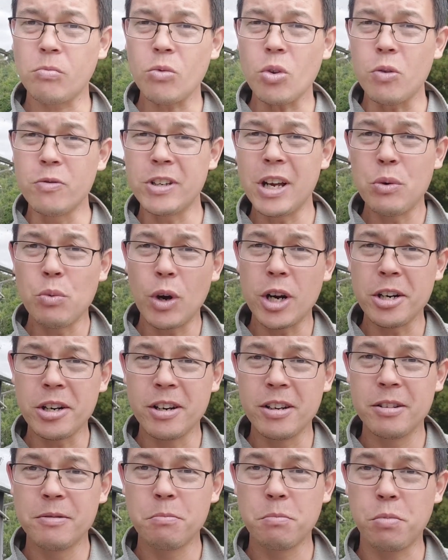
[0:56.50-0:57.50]
I've done one
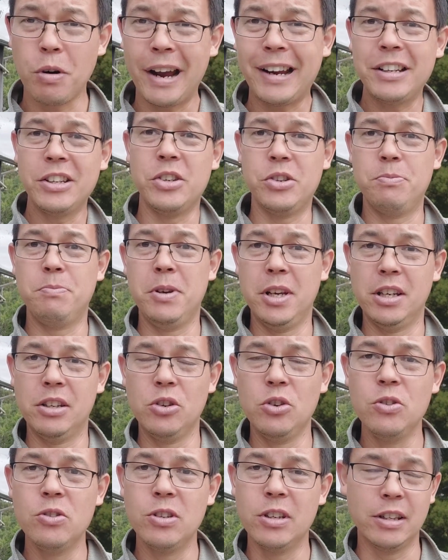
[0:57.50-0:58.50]
practice bed
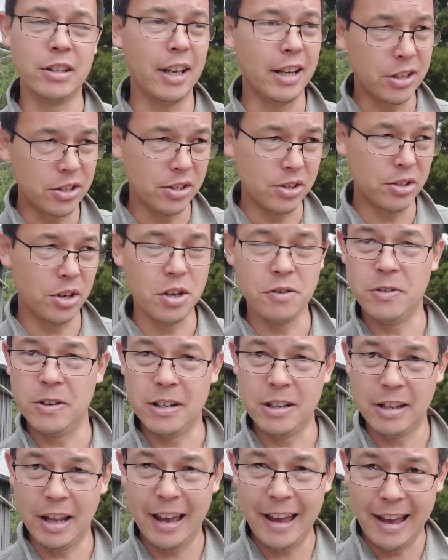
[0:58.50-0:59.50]
using that just over
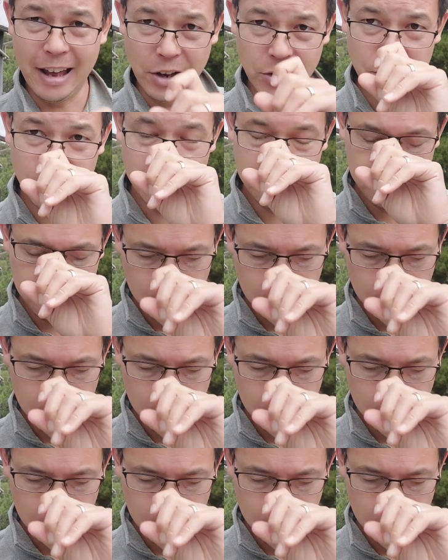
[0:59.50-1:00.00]
near the house.